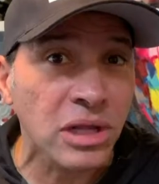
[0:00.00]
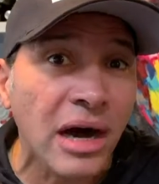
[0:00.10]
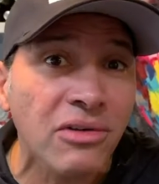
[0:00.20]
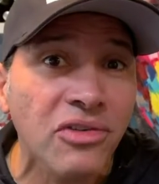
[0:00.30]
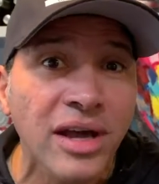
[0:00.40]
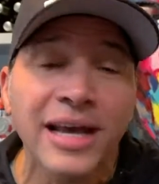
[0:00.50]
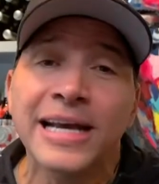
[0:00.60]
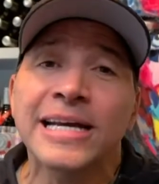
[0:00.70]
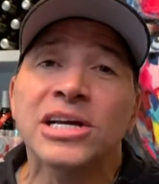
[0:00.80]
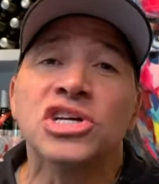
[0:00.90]
love,
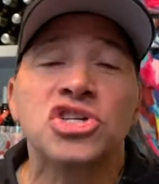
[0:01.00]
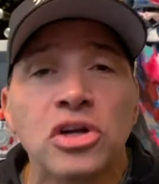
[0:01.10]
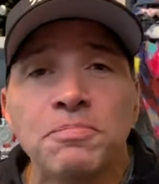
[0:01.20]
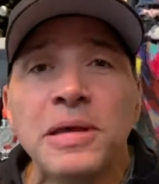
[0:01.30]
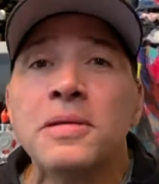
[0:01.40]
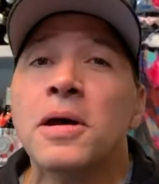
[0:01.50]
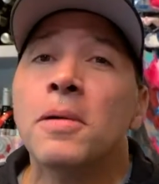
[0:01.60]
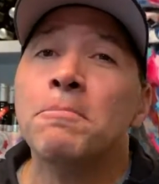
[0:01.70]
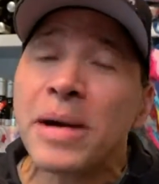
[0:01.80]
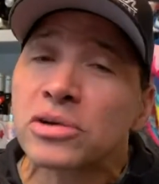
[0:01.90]
should be
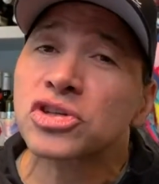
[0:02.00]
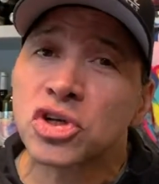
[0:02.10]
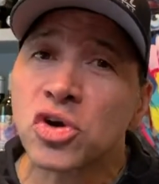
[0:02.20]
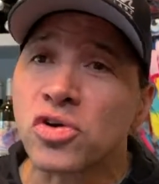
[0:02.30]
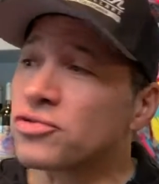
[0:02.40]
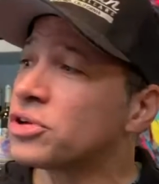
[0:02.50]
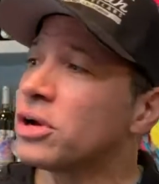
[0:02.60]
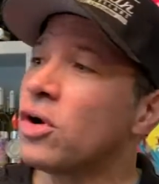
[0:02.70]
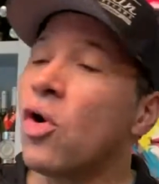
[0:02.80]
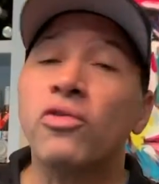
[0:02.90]
better served
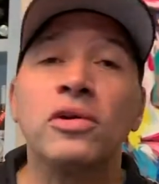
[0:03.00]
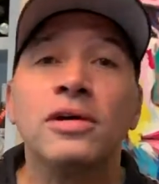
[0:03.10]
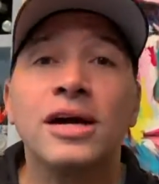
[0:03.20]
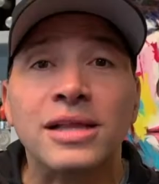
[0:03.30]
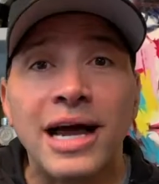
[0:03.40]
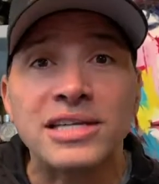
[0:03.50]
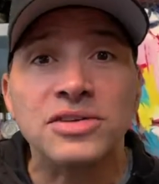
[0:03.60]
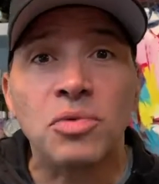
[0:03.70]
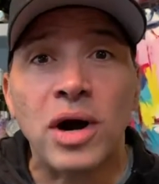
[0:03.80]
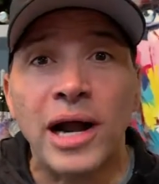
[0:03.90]
over a glass
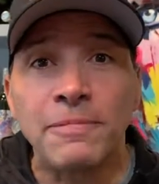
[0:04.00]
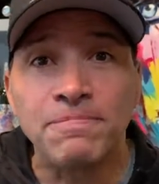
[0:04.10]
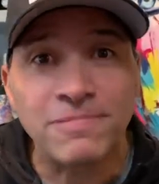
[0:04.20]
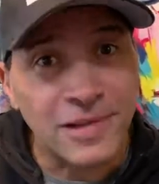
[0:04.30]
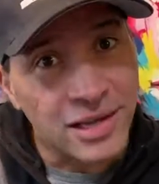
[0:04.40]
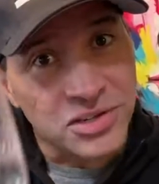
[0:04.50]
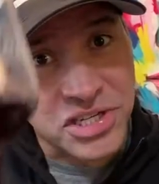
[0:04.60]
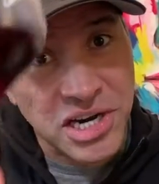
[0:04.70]
of wine.